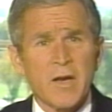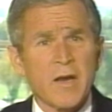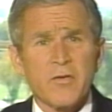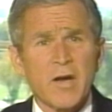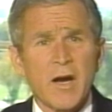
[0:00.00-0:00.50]
an
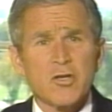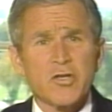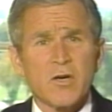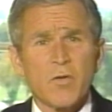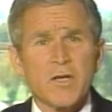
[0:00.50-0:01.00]
entire
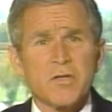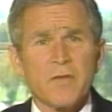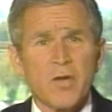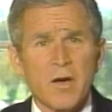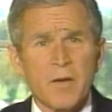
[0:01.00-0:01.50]
generation of
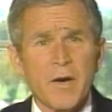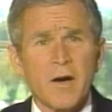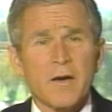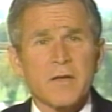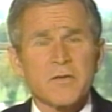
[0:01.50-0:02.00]
young
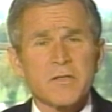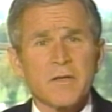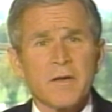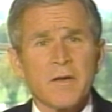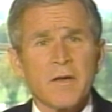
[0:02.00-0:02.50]
Americans
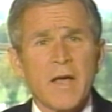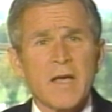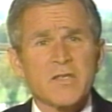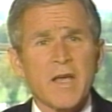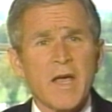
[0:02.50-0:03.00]

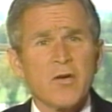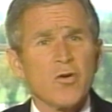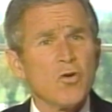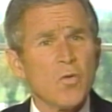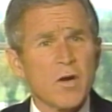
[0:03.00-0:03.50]
has gained
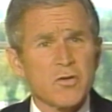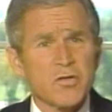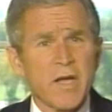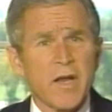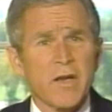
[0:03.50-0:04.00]
new
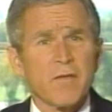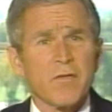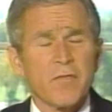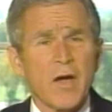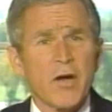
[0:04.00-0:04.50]
understanding of the
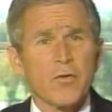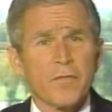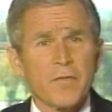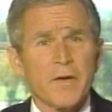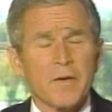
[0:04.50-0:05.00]
value of
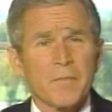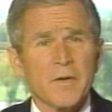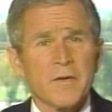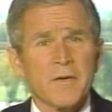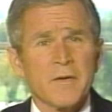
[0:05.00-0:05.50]
freedom
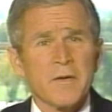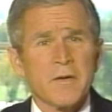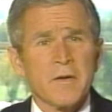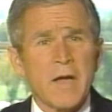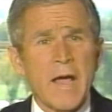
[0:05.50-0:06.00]

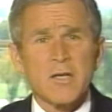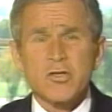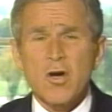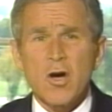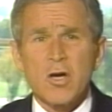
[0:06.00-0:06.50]
and its
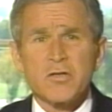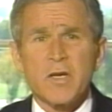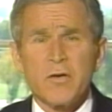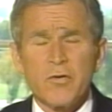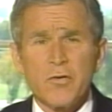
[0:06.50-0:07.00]
cost
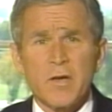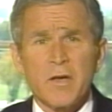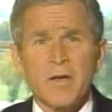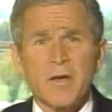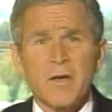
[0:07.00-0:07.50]
in
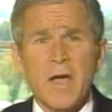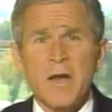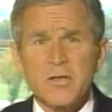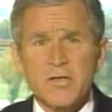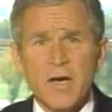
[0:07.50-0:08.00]
duty and
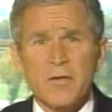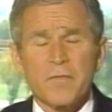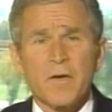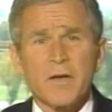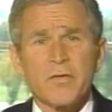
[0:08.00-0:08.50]
in
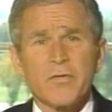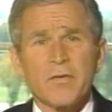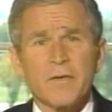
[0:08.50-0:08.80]
sacrifice.